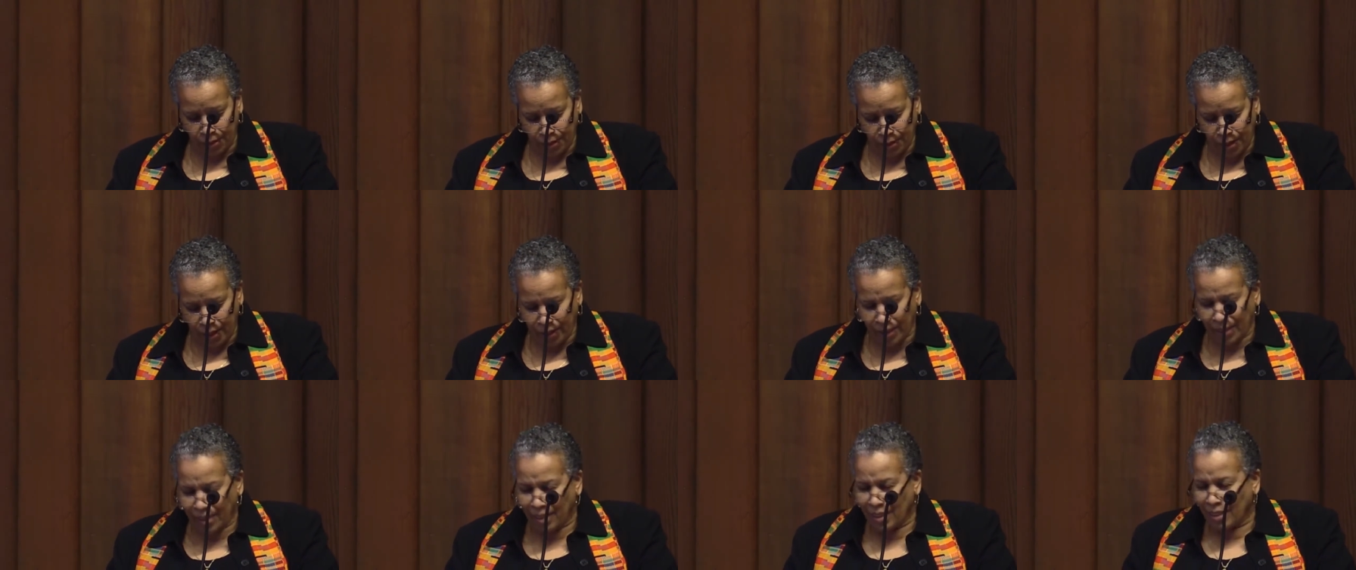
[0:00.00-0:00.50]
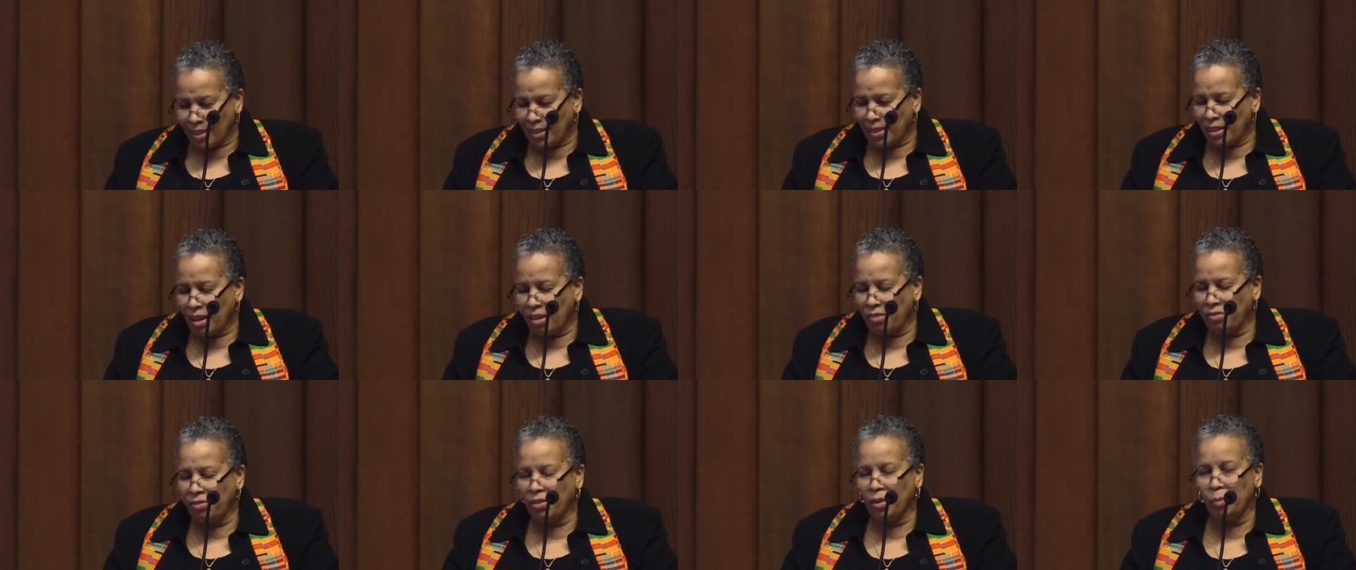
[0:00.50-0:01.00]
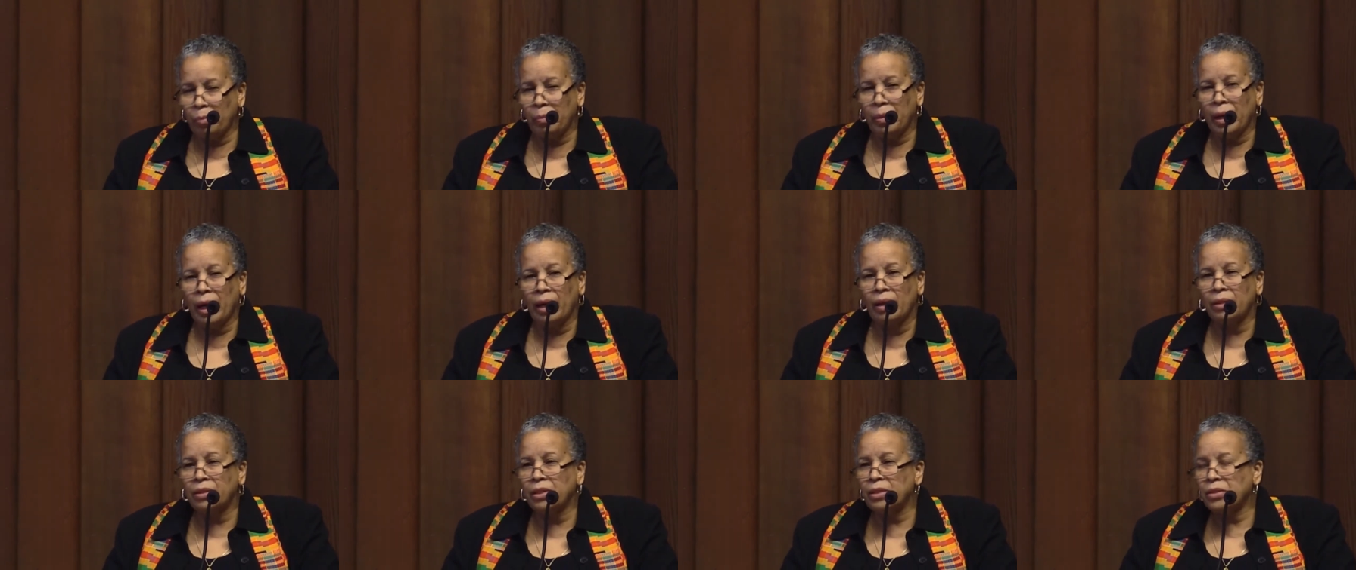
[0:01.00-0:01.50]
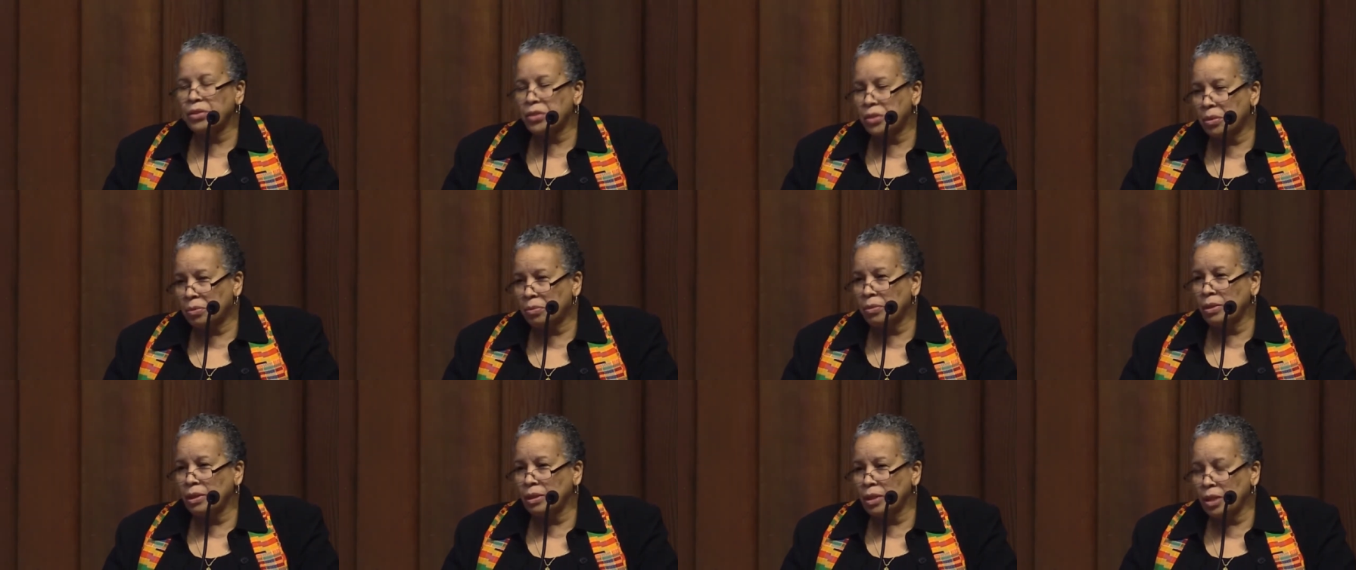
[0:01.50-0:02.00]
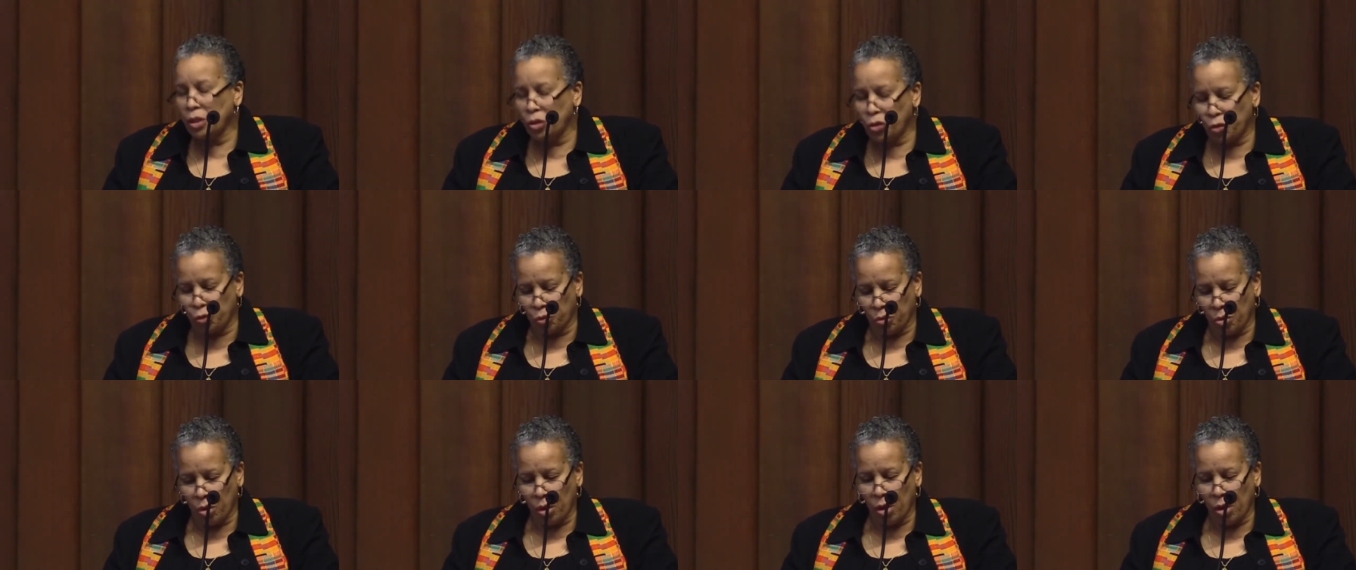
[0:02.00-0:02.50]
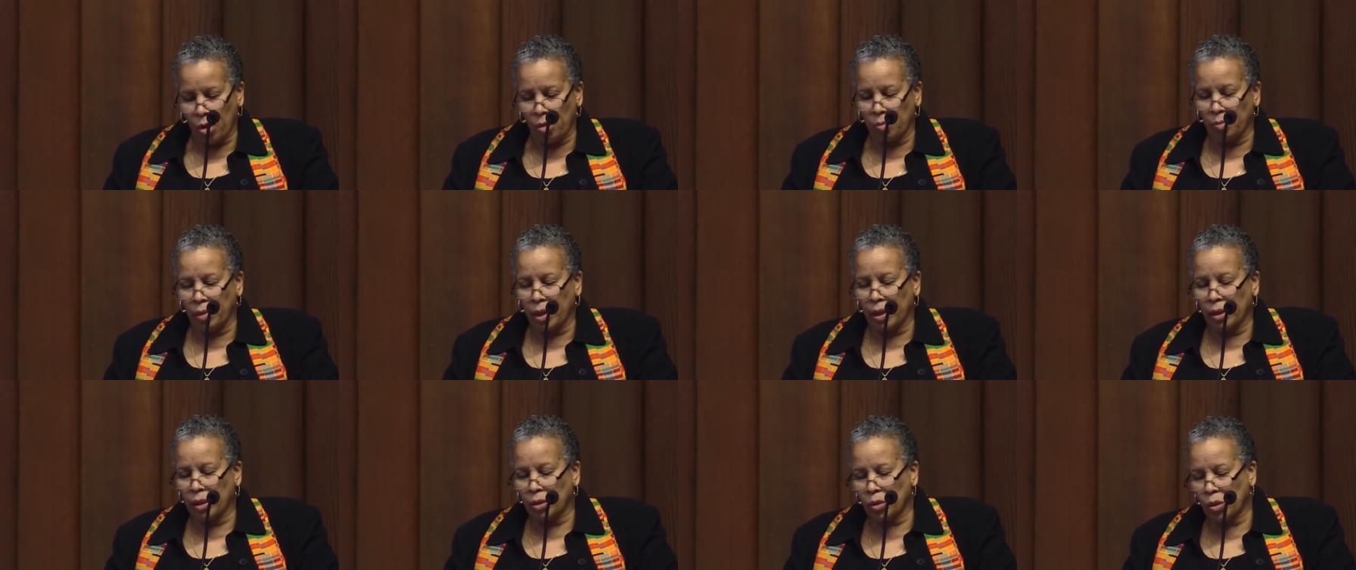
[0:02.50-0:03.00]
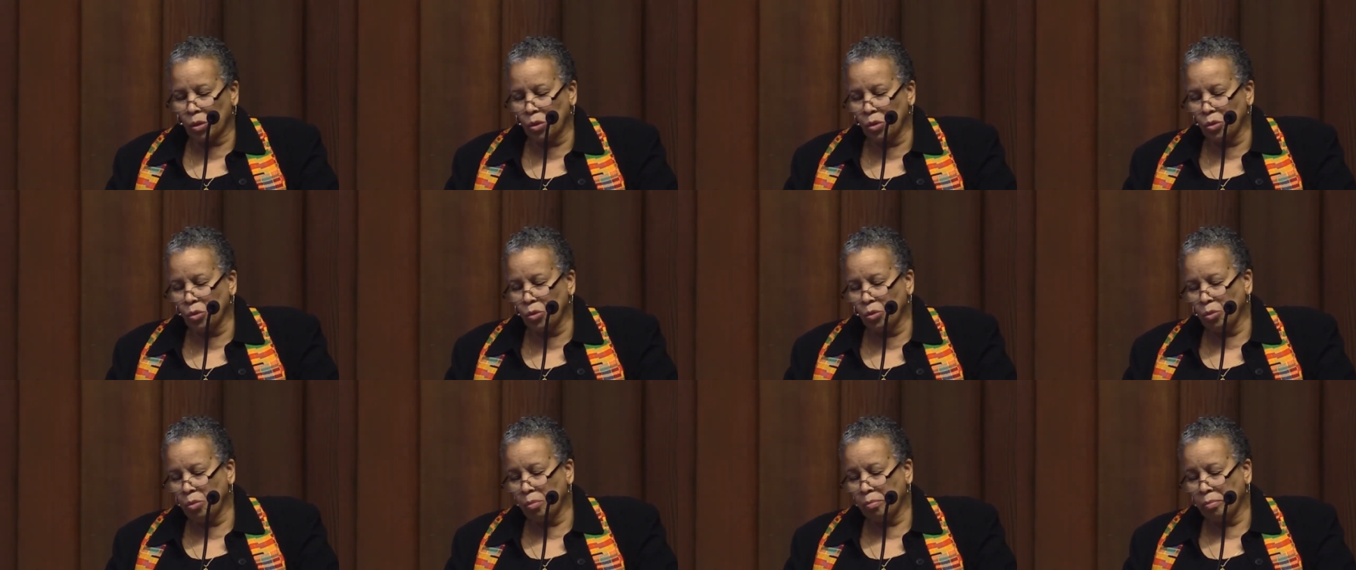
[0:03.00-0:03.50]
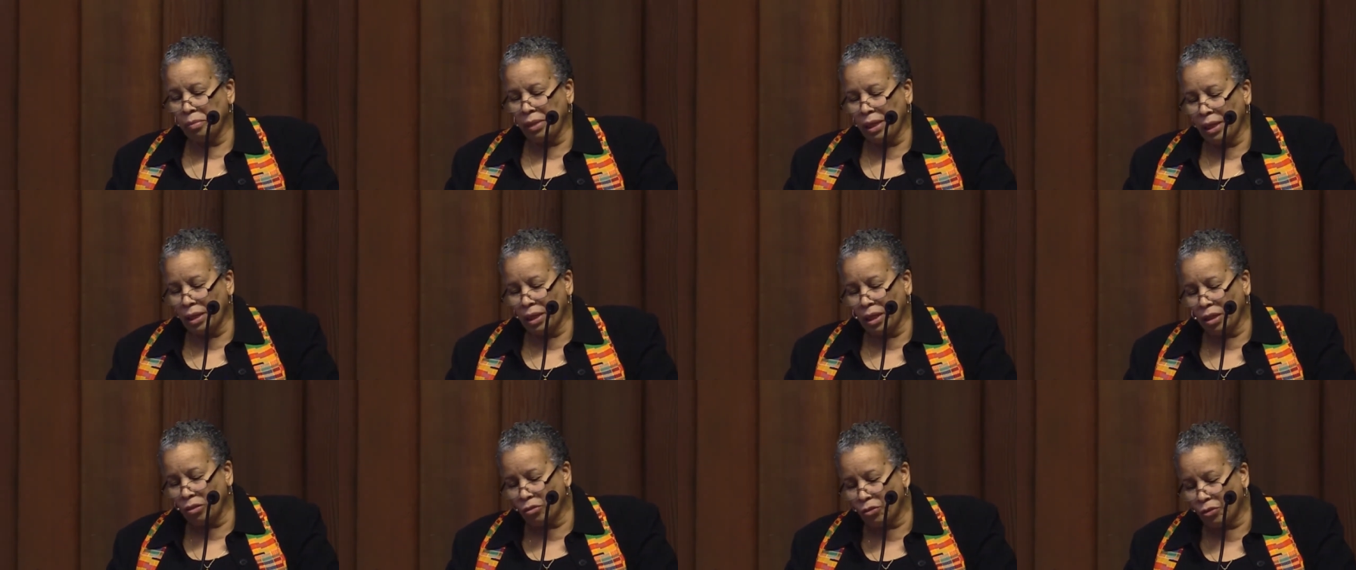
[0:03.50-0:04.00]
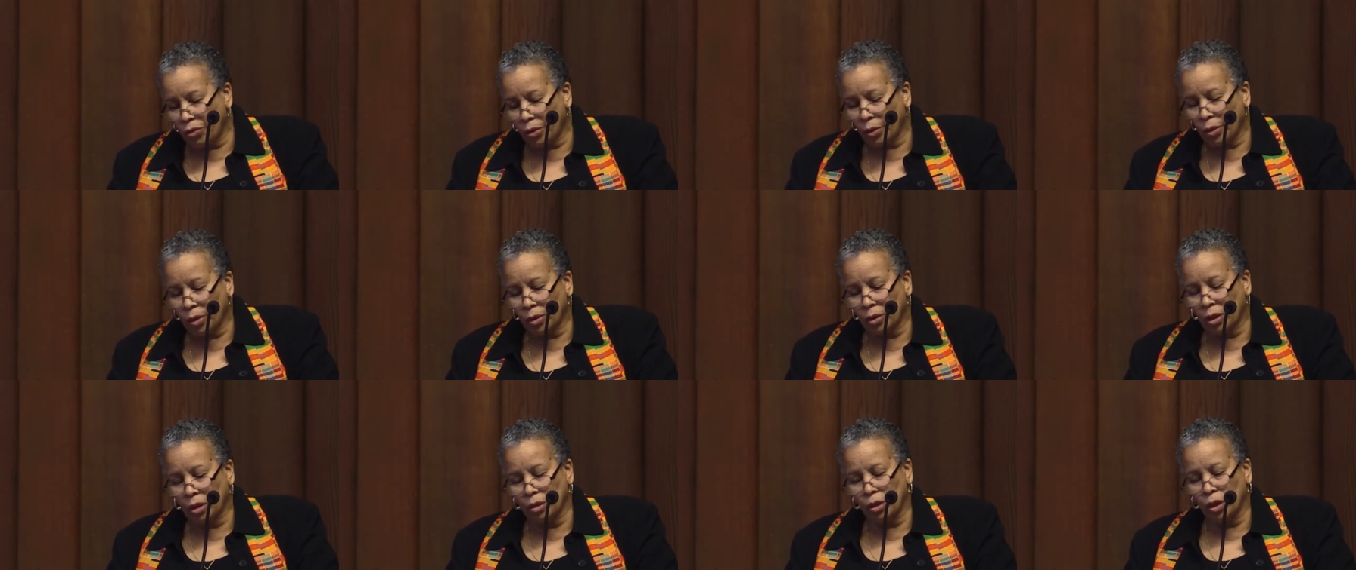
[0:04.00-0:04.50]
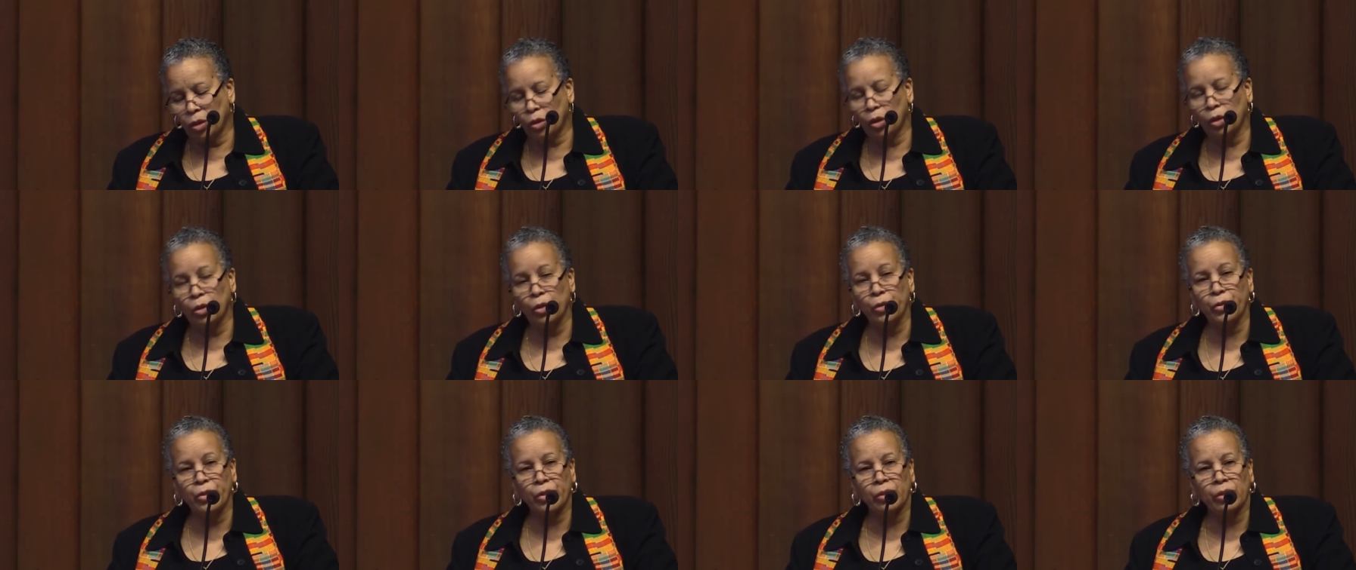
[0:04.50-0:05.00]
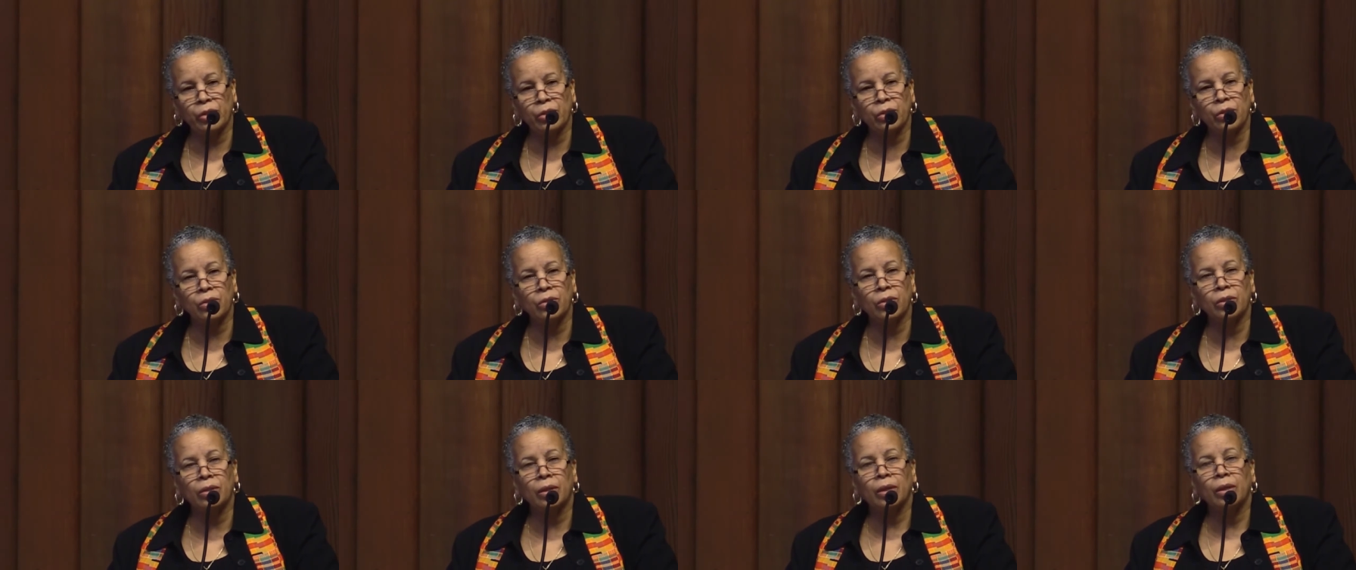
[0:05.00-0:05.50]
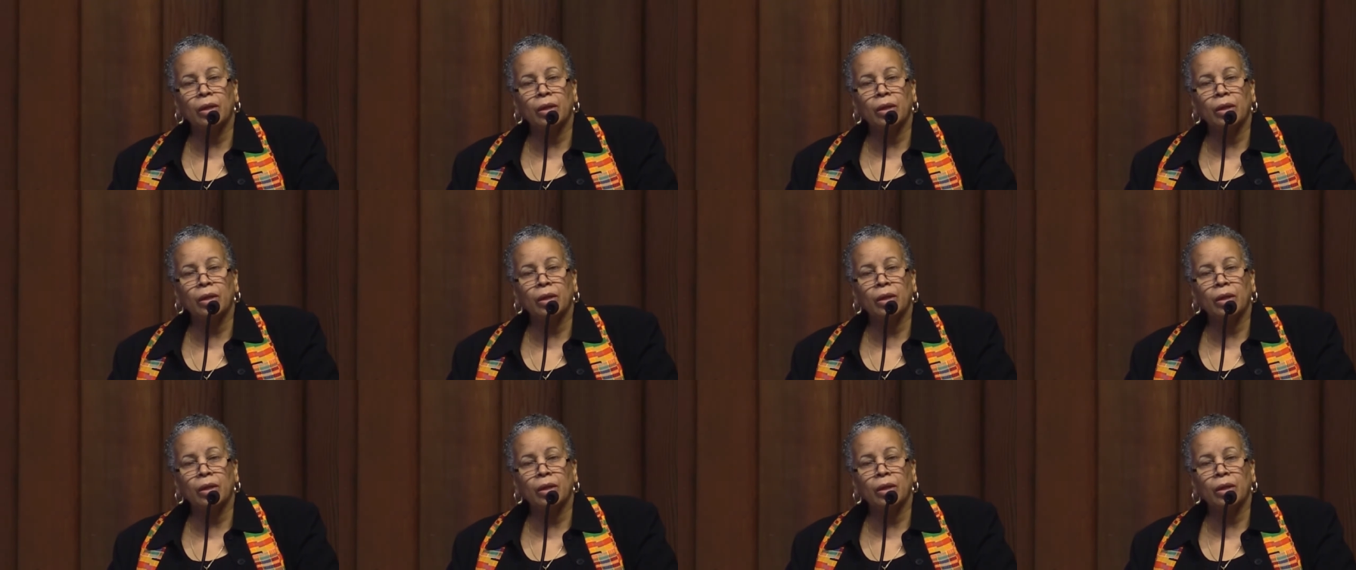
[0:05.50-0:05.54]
think enough about it to really draw my own meaningful conclusions